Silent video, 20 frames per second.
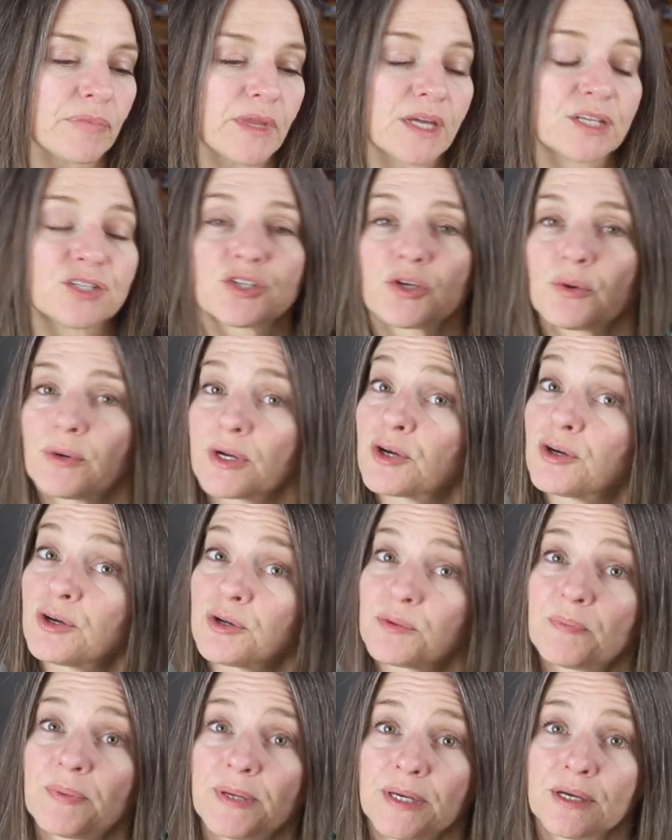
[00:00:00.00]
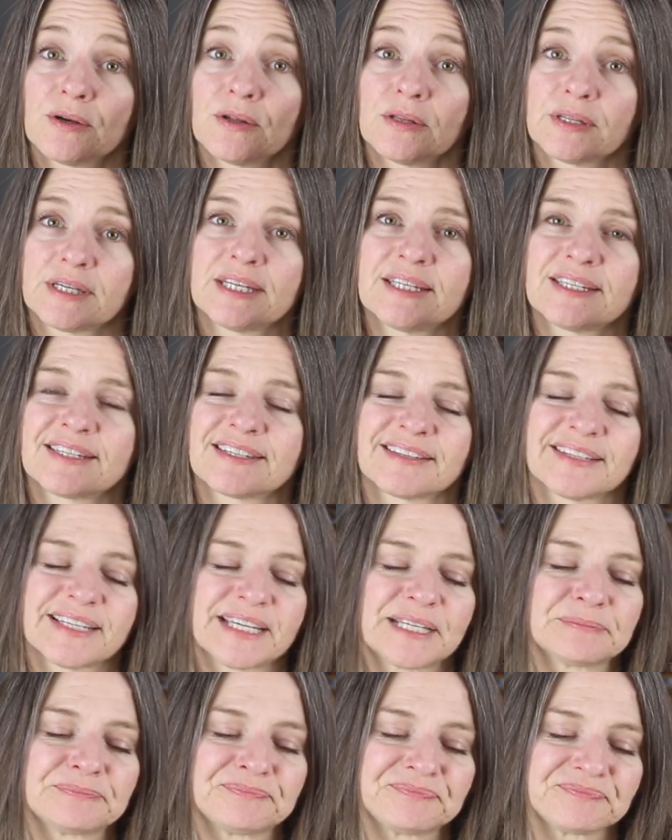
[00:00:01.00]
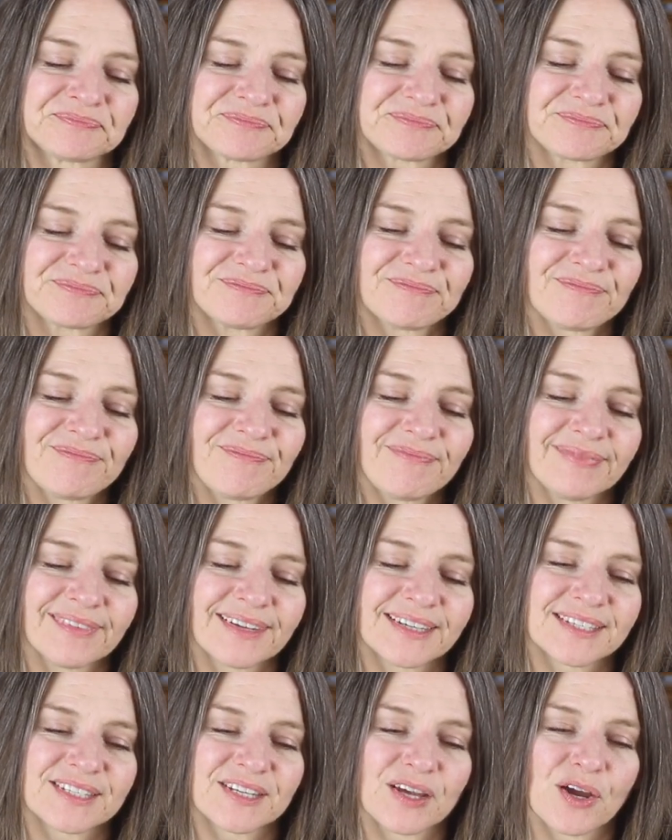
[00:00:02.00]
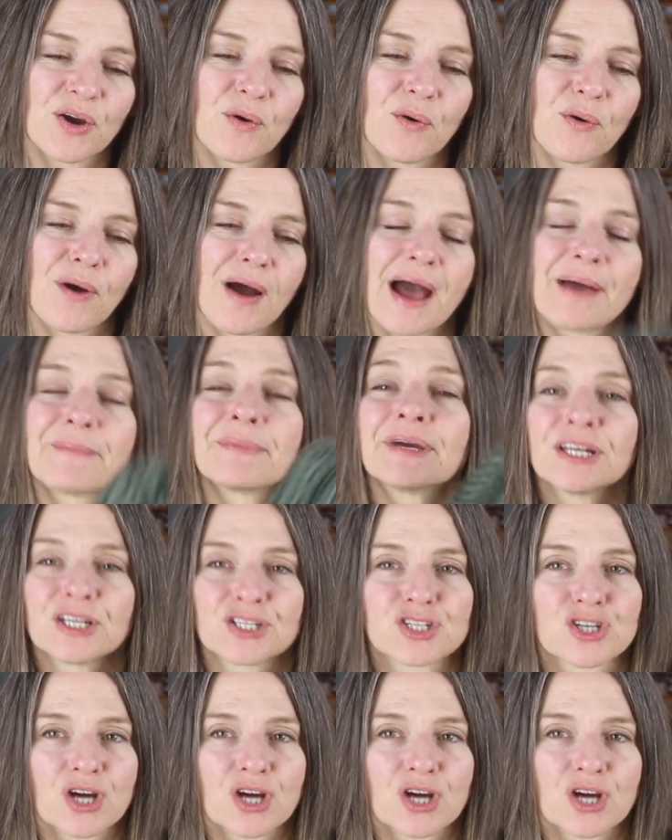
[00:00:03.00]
And so it could pill easily. So I'm gonna